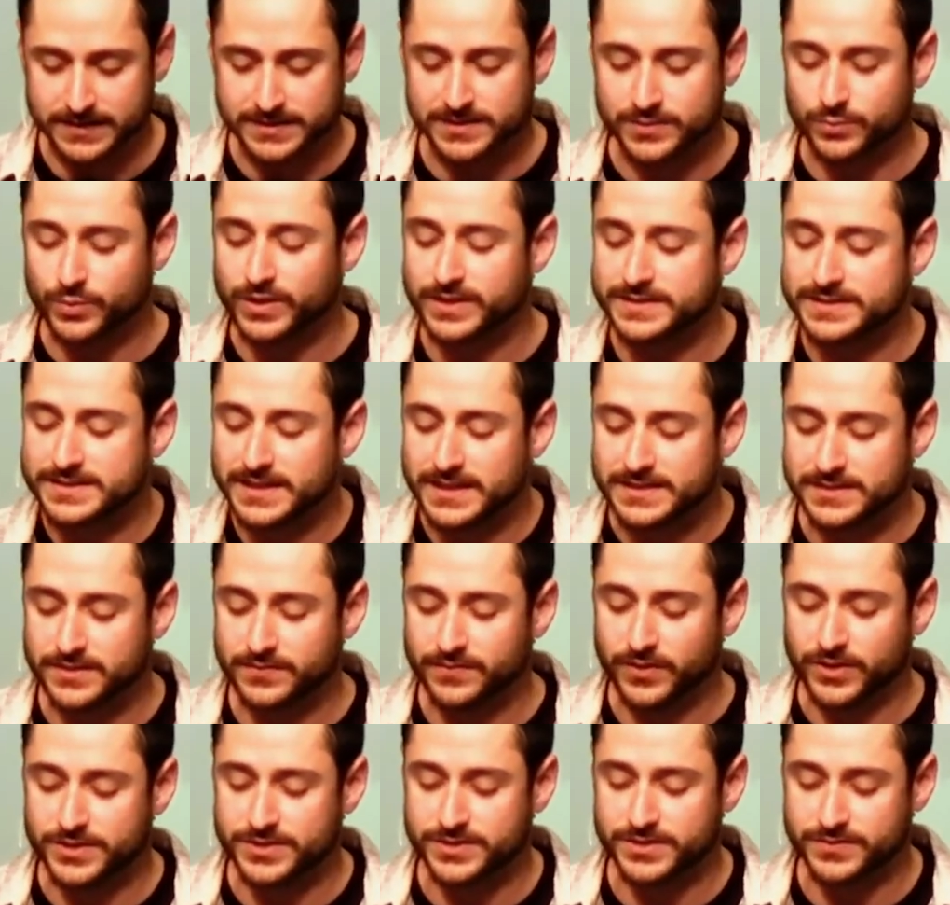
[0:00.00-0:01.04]
This is what it says in
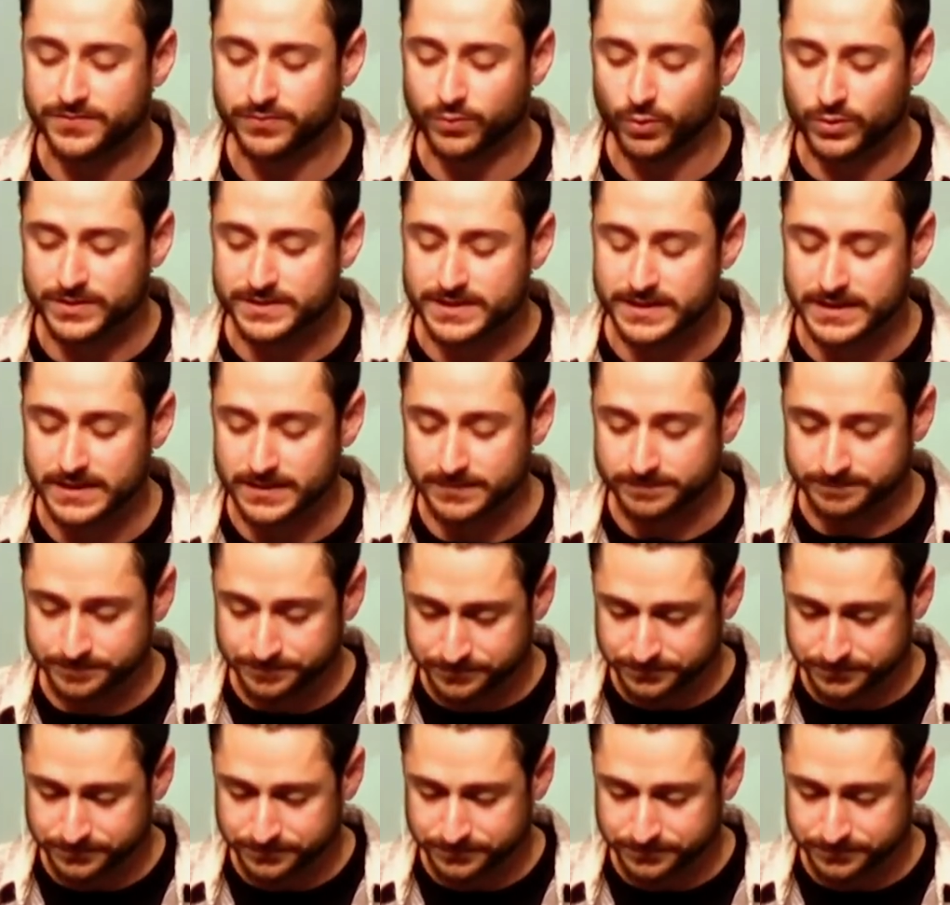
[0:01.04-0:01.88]
verses 14